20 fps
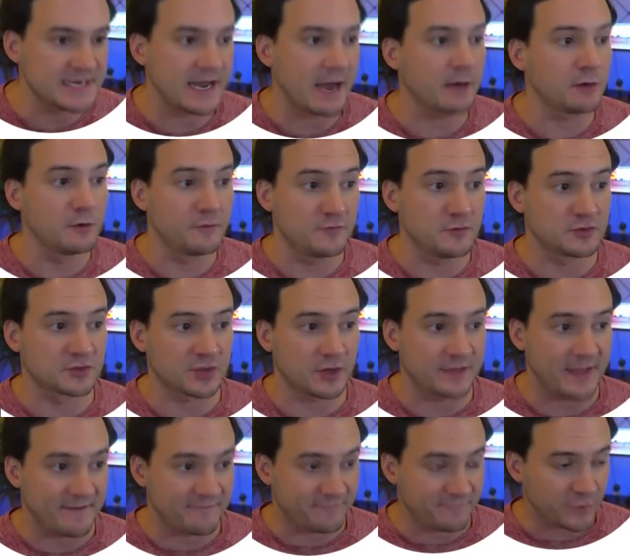Now, I don't know if you saw
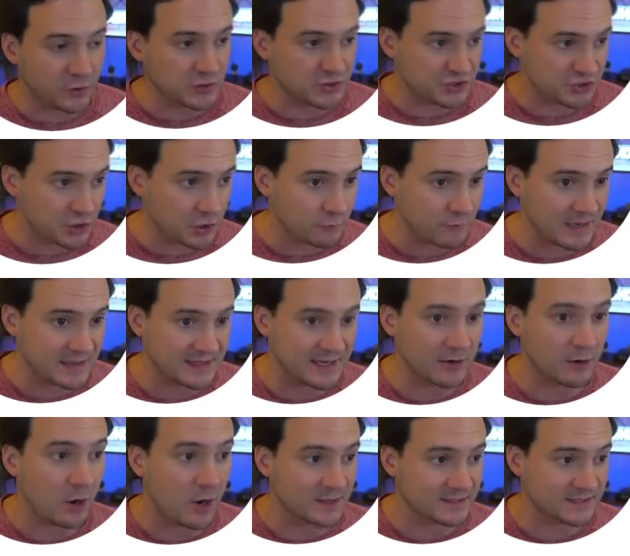that first shirt right
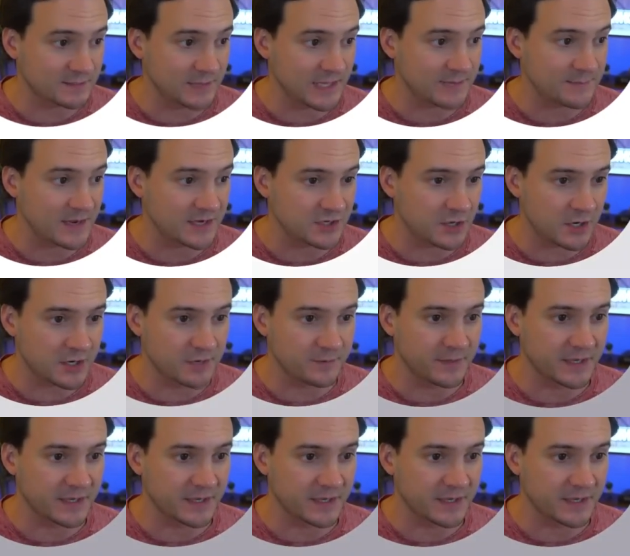there, awesome like my daughter,